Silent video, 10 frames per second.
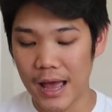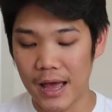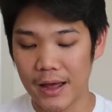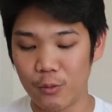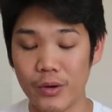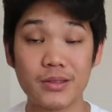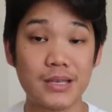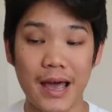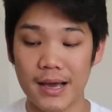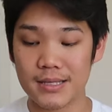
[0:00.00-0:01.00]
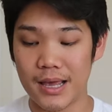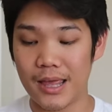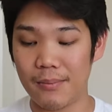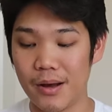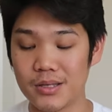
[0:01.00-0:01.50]
and with tax it
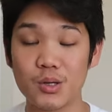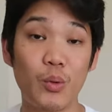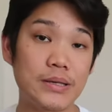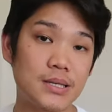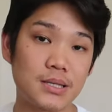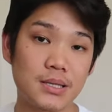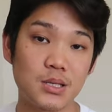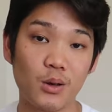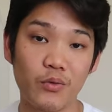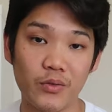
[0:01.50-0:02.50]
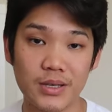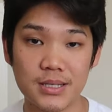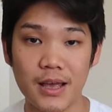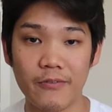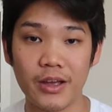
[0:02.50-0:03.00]
came out to
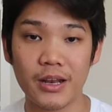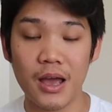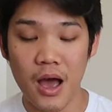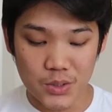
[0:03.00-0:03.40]
$162.57.